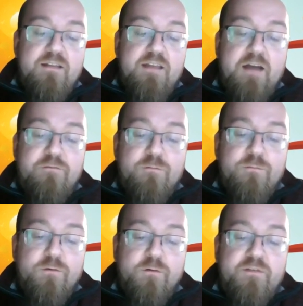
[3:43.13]
allowed for a
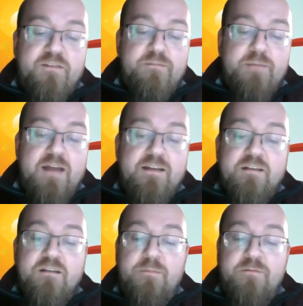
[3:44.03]
more systematic
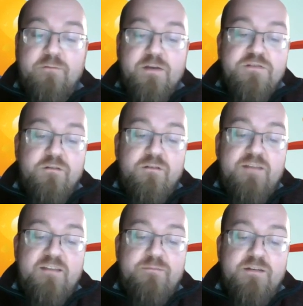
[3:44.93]
and observational
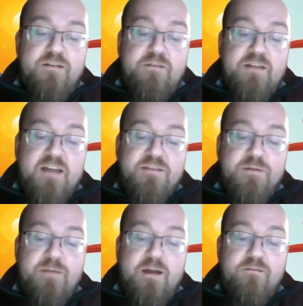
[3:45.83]
assessment of
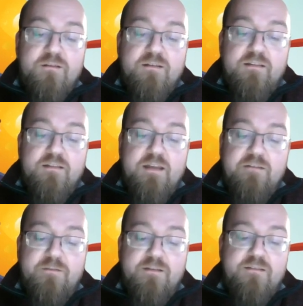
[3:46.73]
attachment patterns in
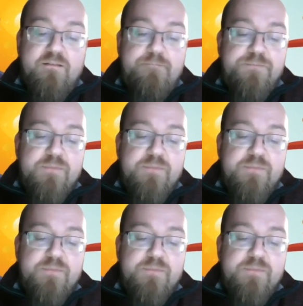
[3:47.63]
infants.